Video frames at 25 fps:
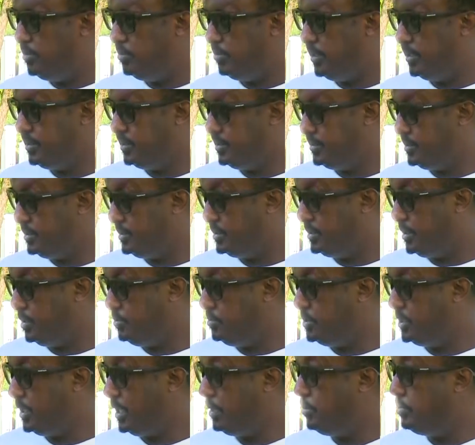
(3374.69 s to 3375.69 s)
but at the
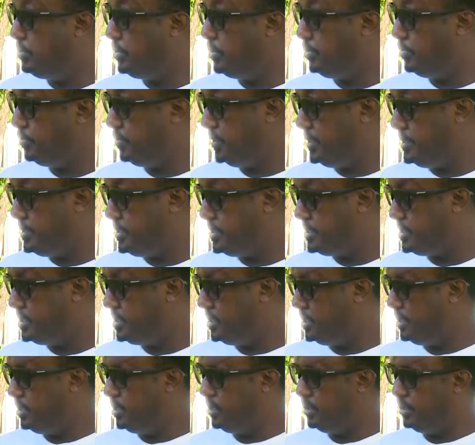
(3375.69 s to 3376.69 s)
same time prevent
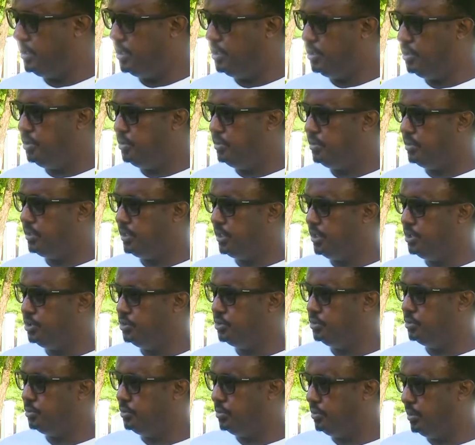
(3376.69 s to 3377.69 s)
the youth
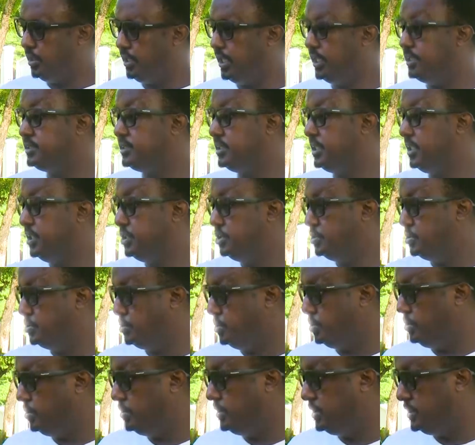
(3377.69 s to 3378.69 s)
into getting into
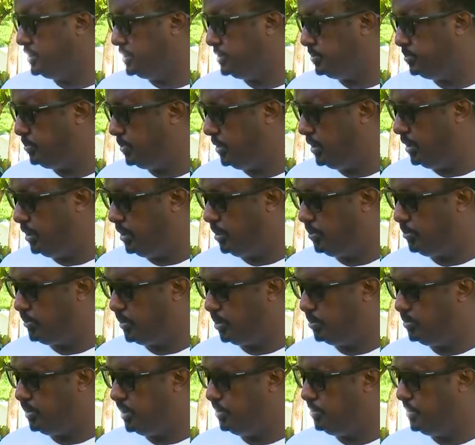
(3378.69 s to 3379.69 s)
this uh,
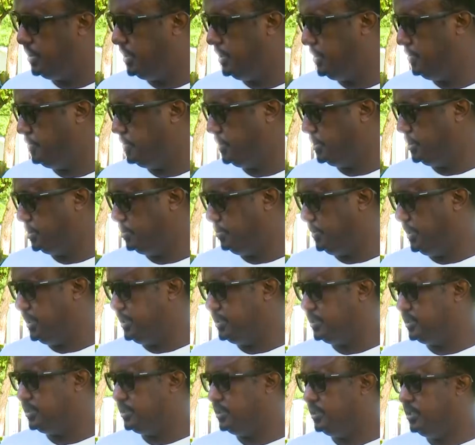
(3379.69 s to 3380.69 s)
problem in the first
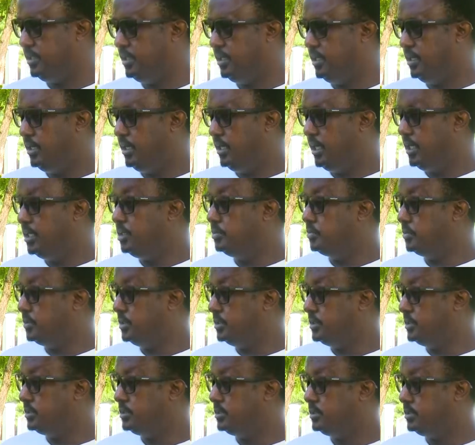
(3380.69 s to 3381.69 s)
place. It
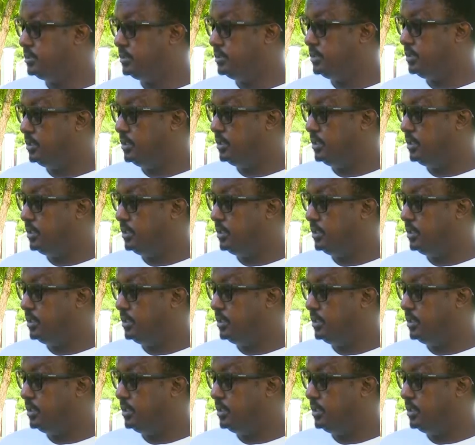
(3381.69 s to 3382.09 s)
was,